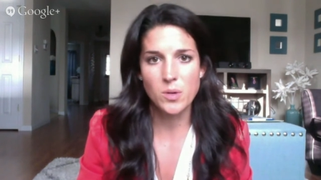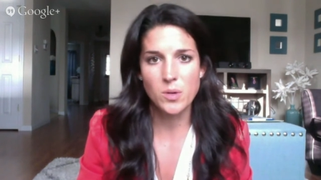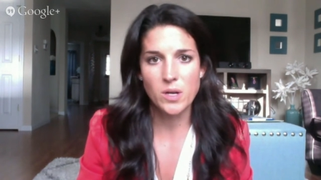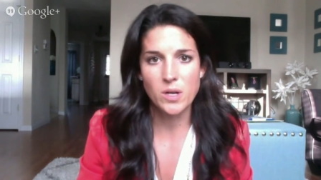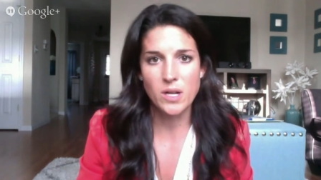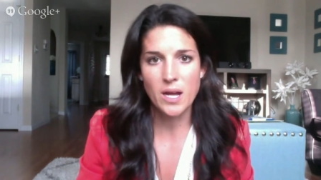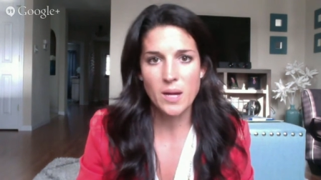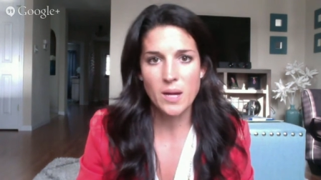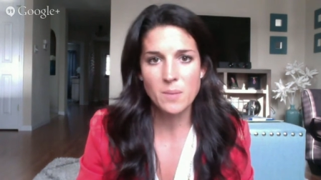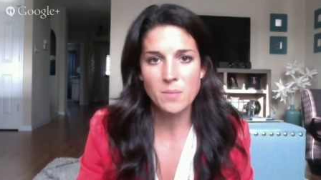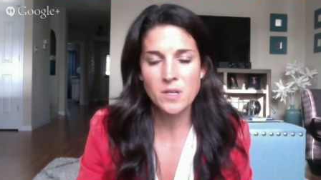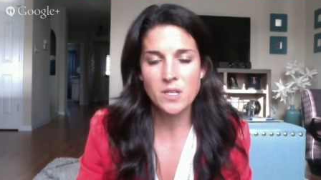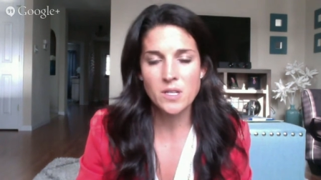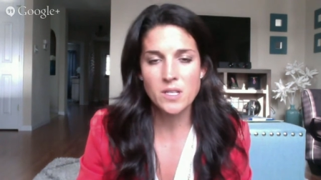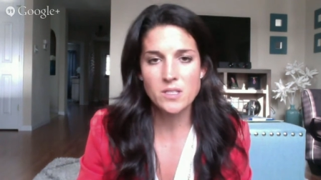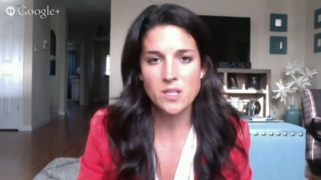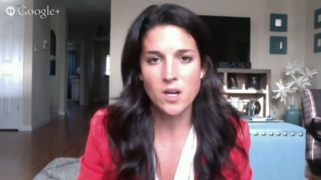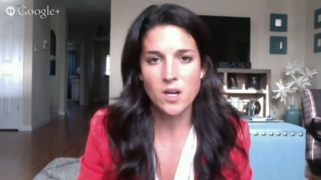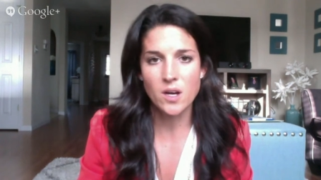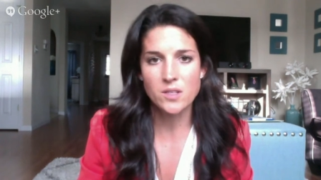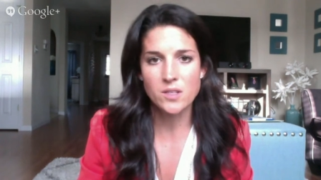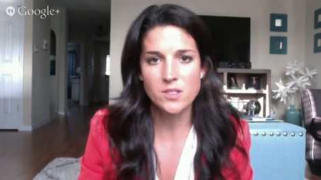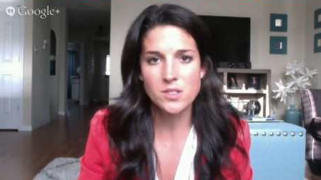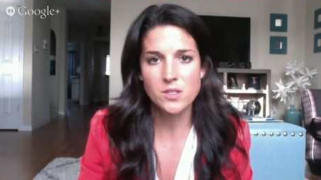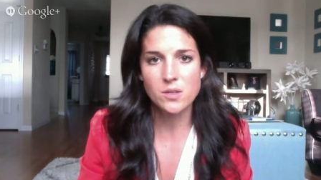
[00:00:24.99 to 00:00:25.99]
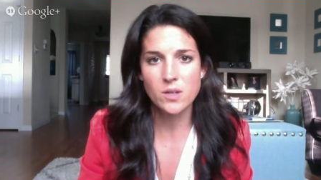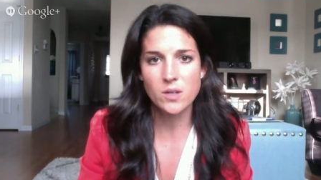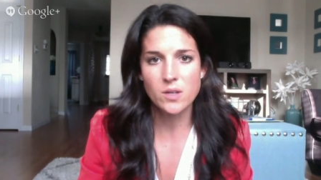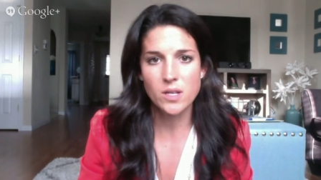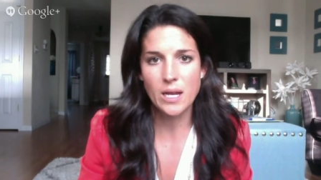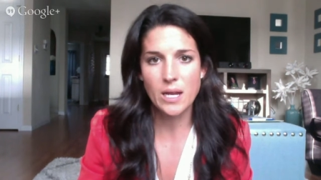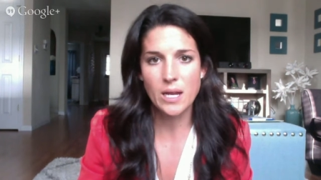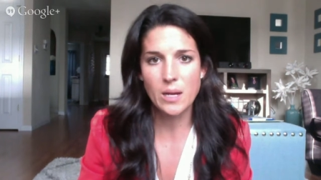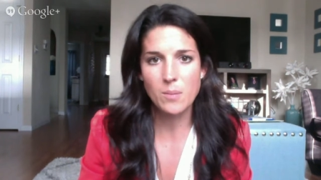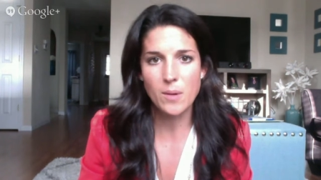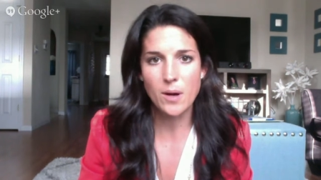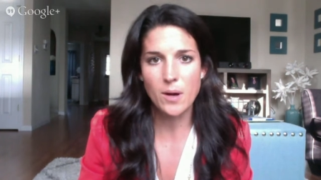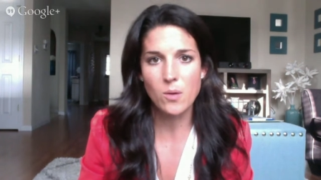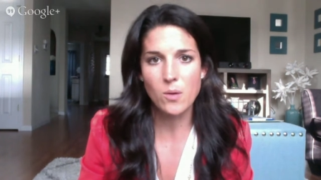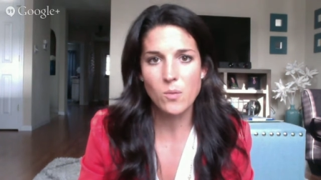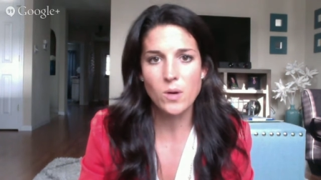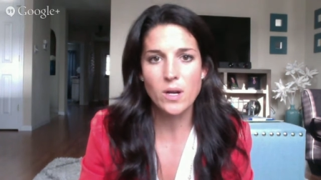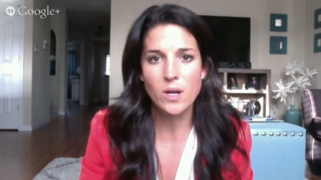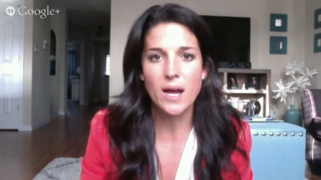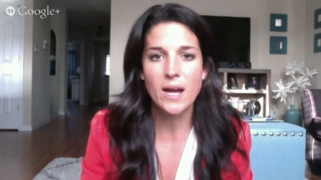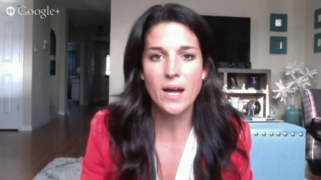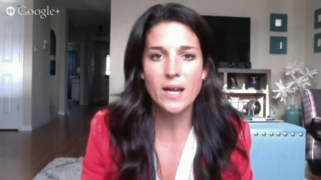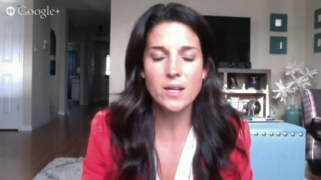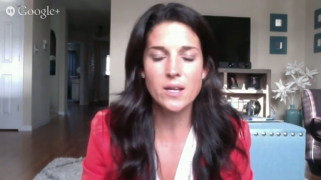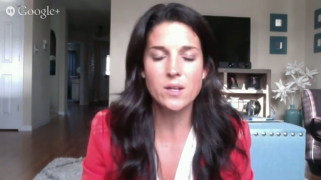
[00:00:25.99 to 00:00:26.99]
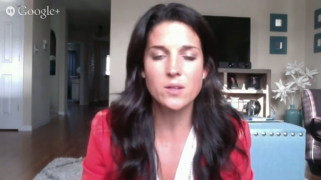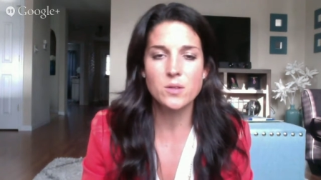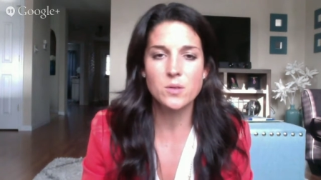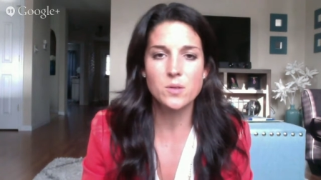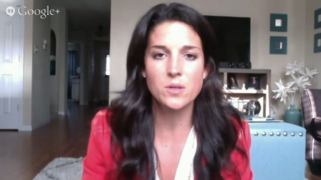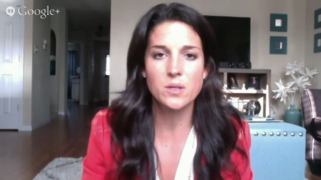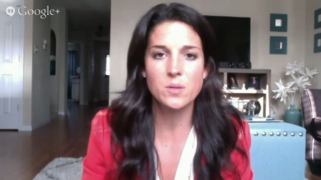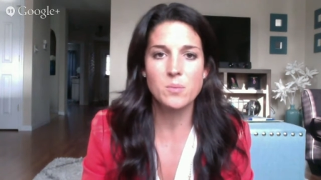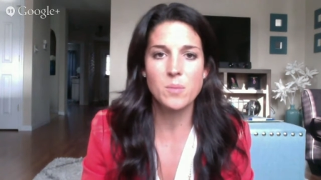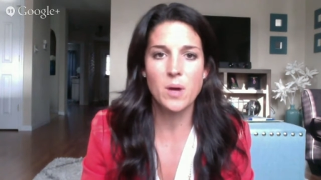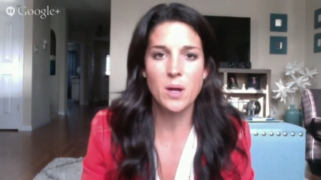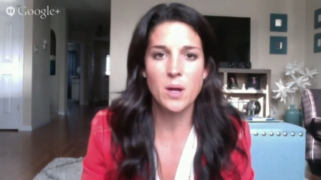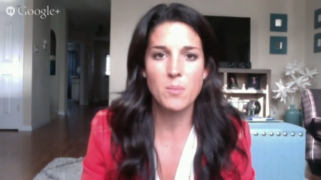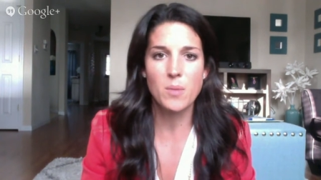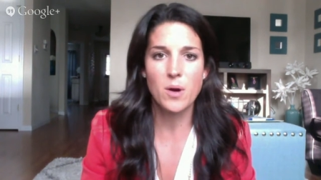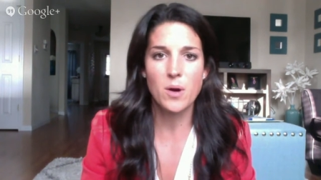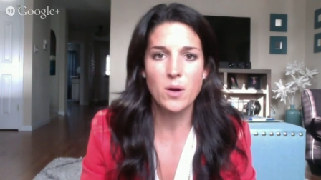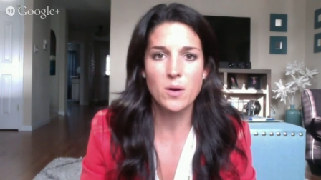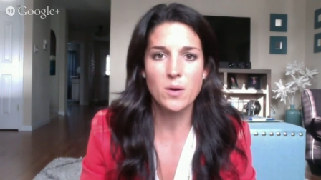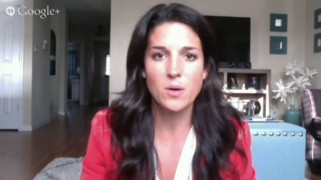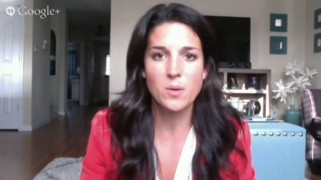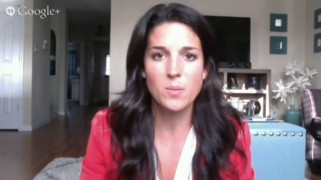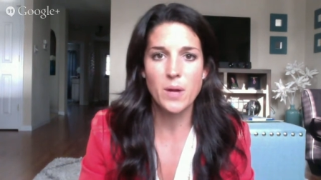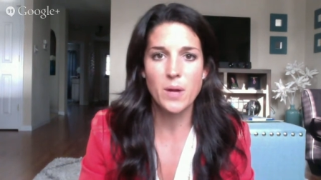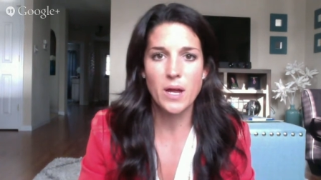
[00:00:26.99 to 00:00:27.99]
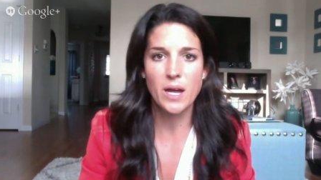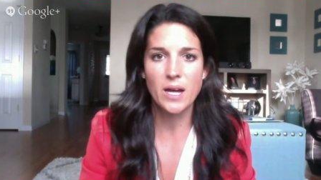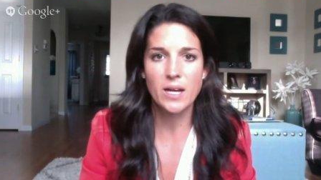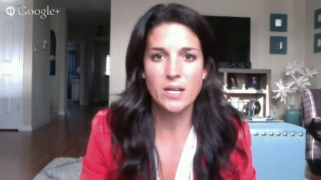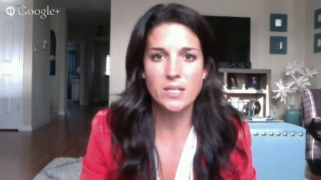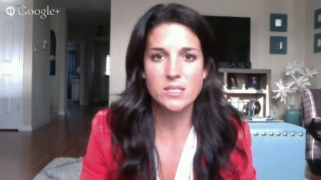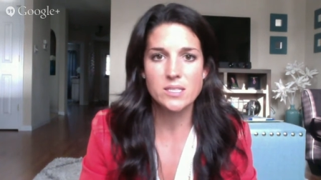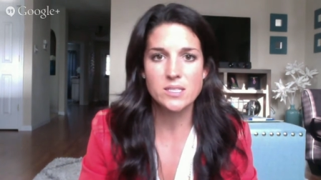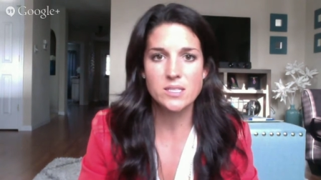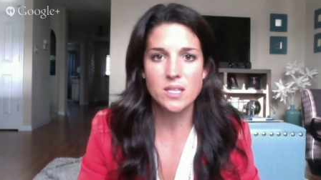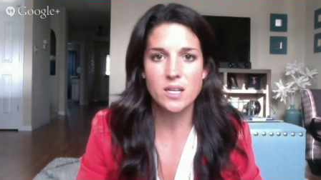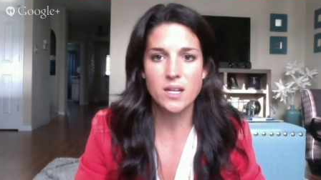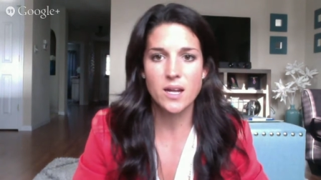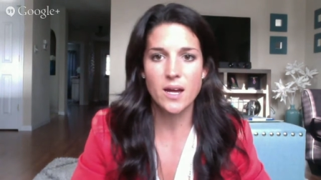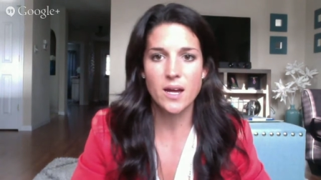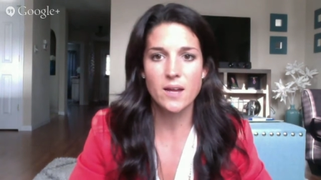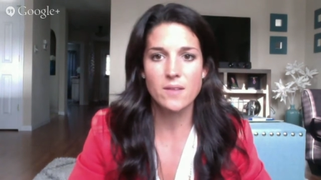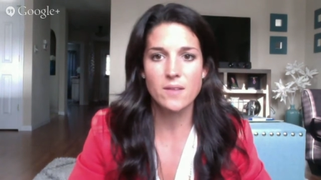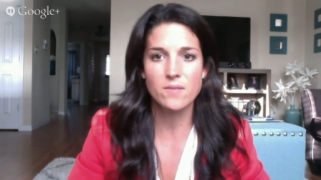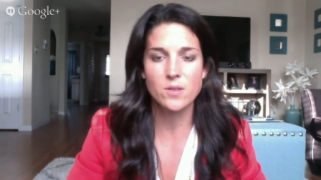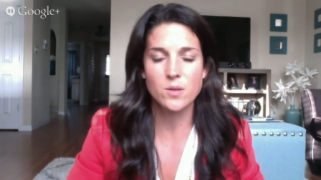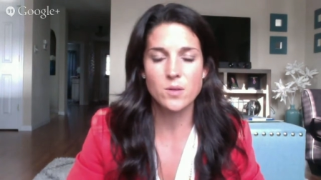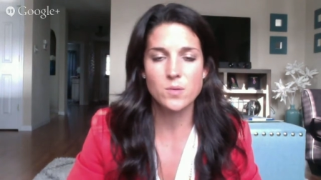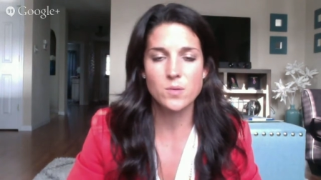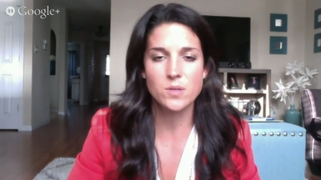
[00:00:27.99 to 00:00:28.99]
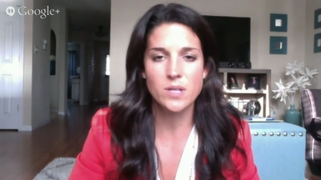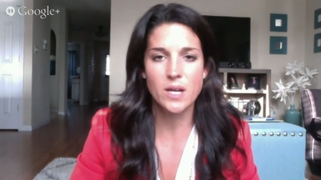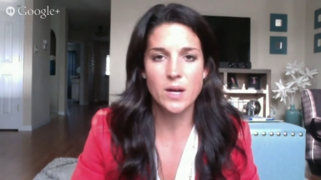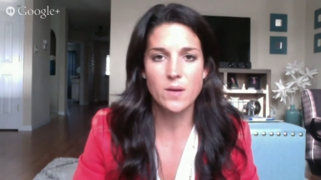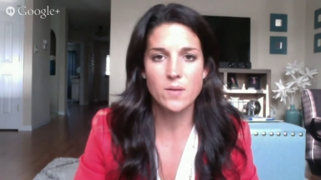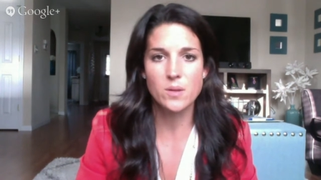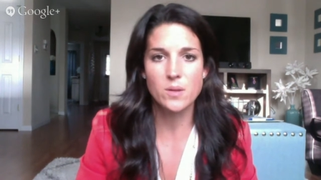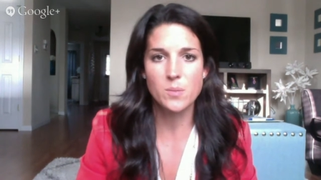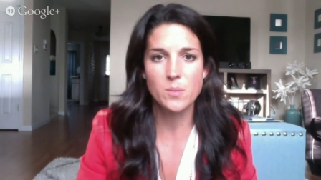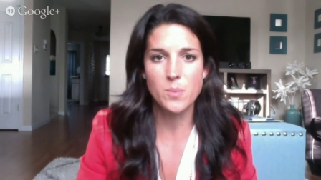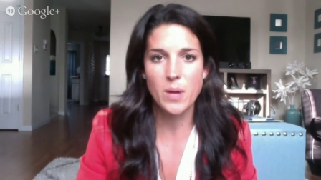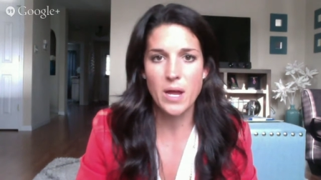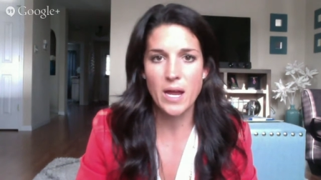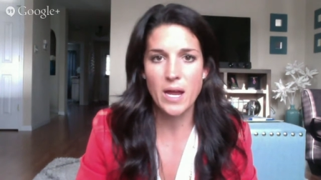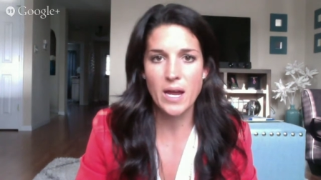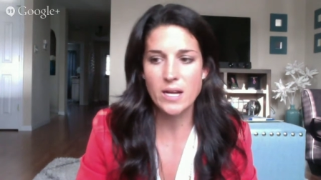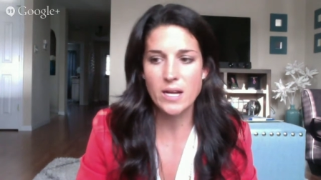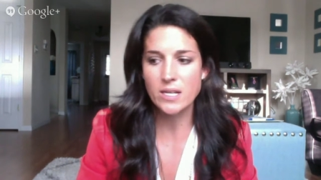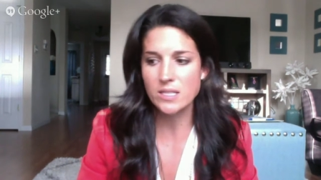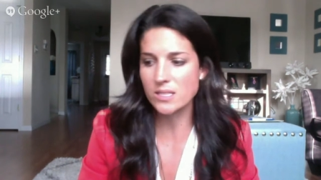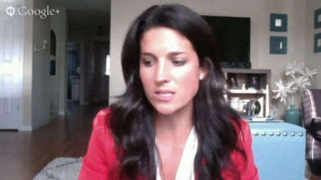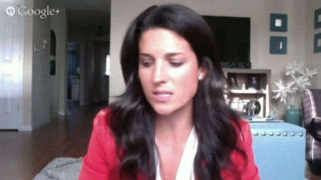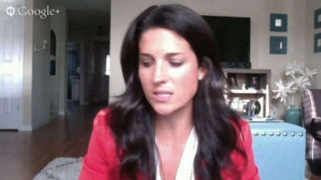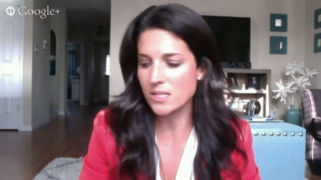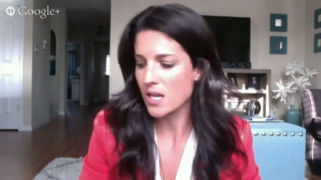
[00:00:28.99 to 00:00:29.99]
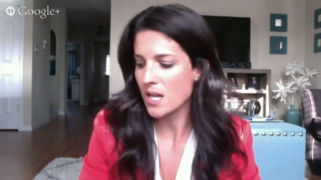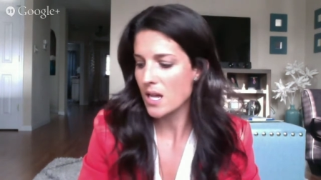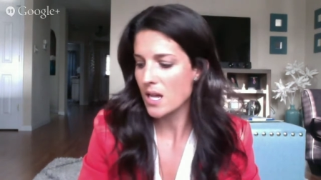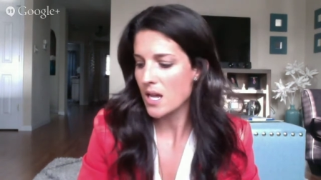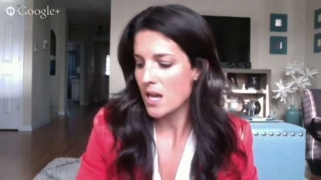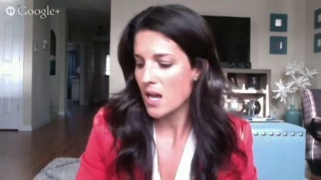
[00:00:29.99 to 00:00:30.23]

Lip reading: but I'm going to talk to you today about what I include in my borrow bags that I've loaned out in the past.